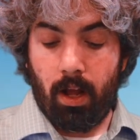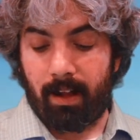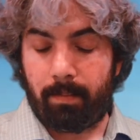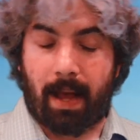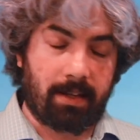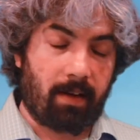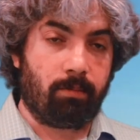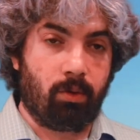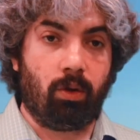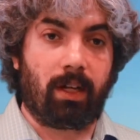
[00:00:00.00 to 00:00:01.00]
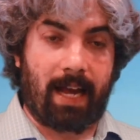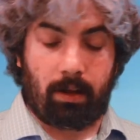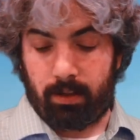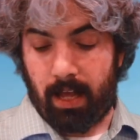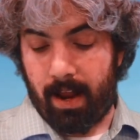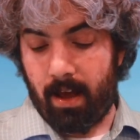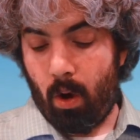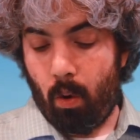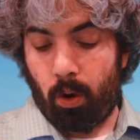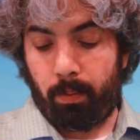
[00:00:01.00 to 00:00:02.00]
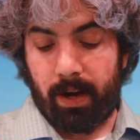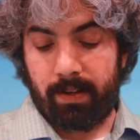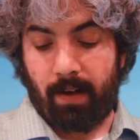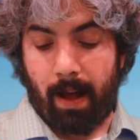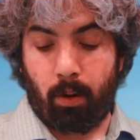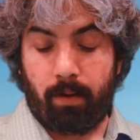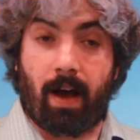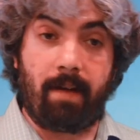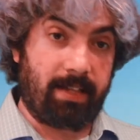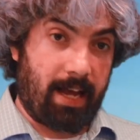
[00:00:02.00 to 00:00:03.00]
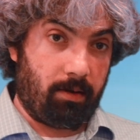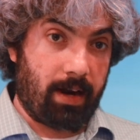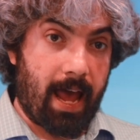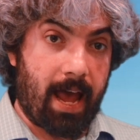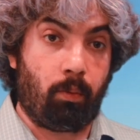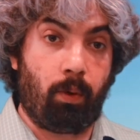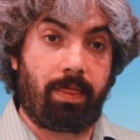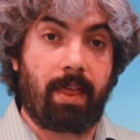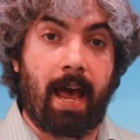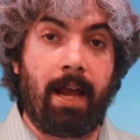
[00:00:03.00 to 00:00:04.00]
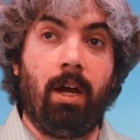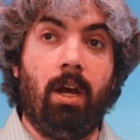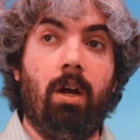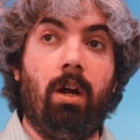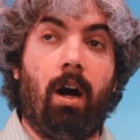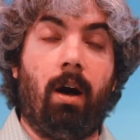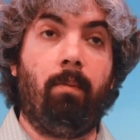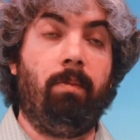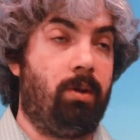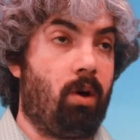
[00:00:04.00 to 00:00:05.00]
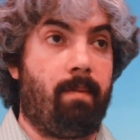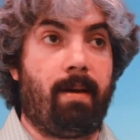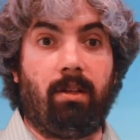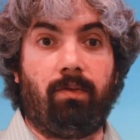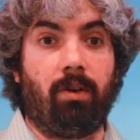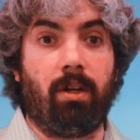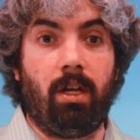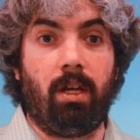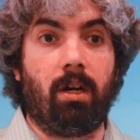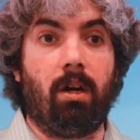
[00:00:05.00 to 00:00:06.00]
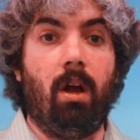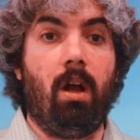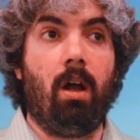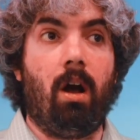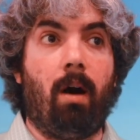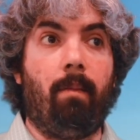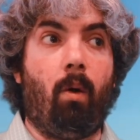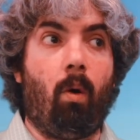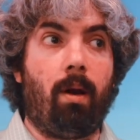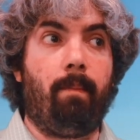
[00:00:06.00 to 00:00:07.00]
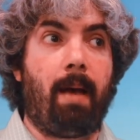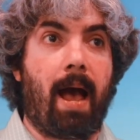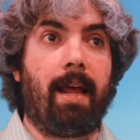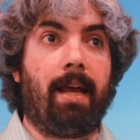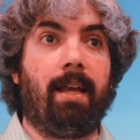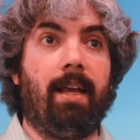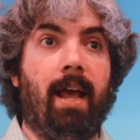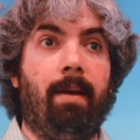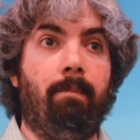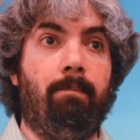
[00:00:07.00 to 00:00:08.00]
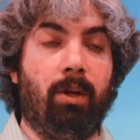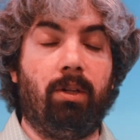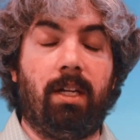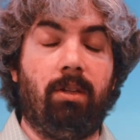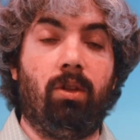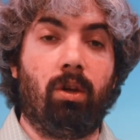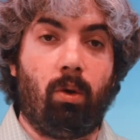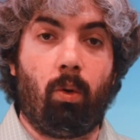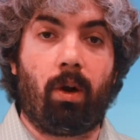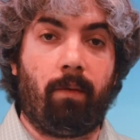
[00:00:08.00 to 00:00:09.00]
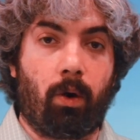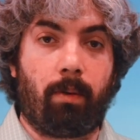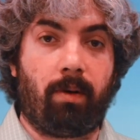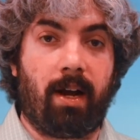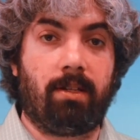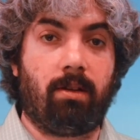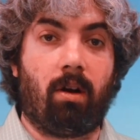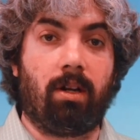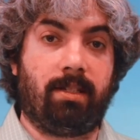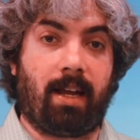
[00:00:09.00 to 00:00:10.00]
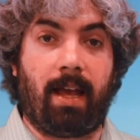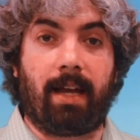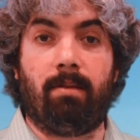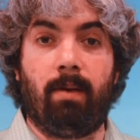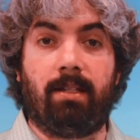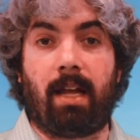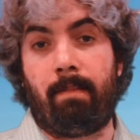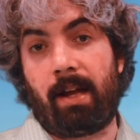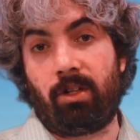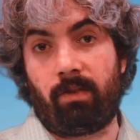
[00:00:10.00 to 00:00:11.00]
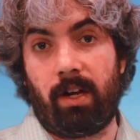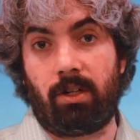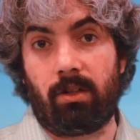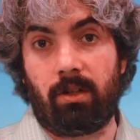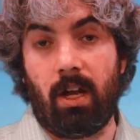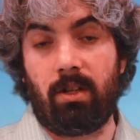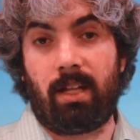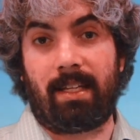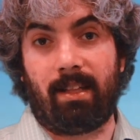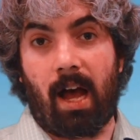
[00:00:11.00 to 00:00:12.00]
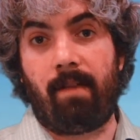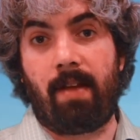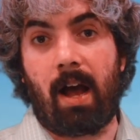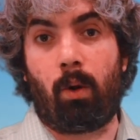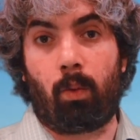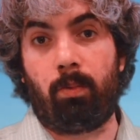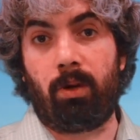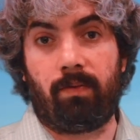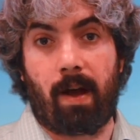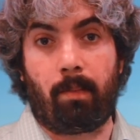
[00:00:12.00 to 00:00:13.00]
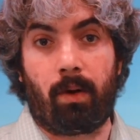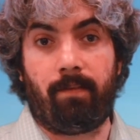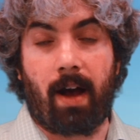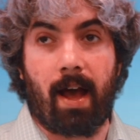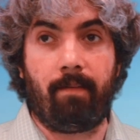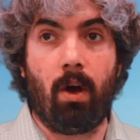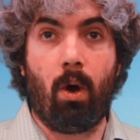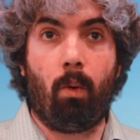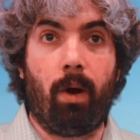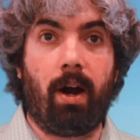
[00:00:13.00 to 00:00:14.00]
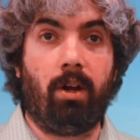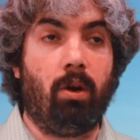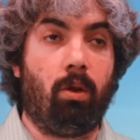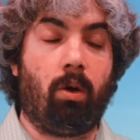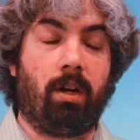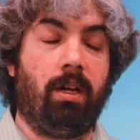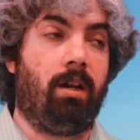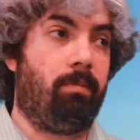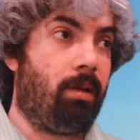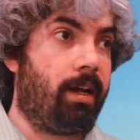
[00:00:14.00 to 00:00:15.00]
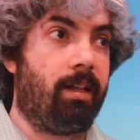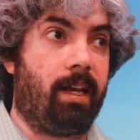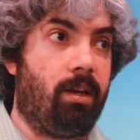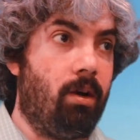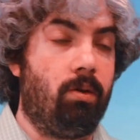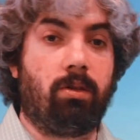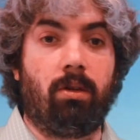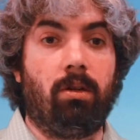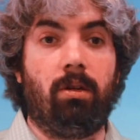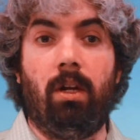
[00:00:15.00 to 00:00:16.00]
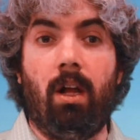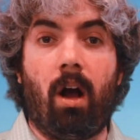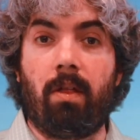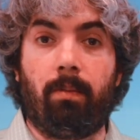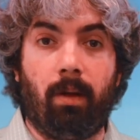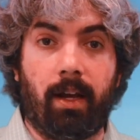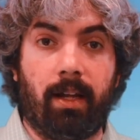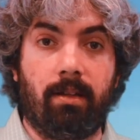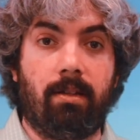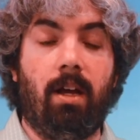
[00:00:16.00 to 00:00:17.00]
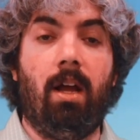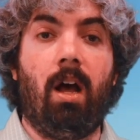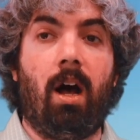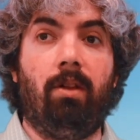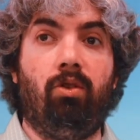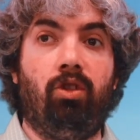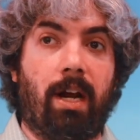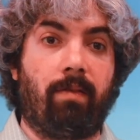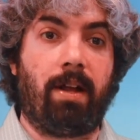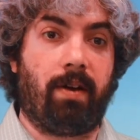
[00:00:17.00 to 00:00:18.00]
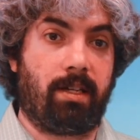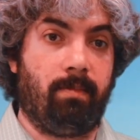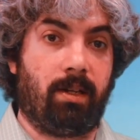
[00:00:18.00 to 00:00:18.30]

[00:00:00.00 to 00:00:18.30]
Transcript: Paul Pascual from Google announced that WordPress five point five is out, and with that, Um, we've been talking about this for a year, um, automatic and built into the core of WordPress are site X M L sitemap generations. So that's live now in WordPress five point five, where you no longer need a plugin like Yoast or other plugins uh, to generate your X M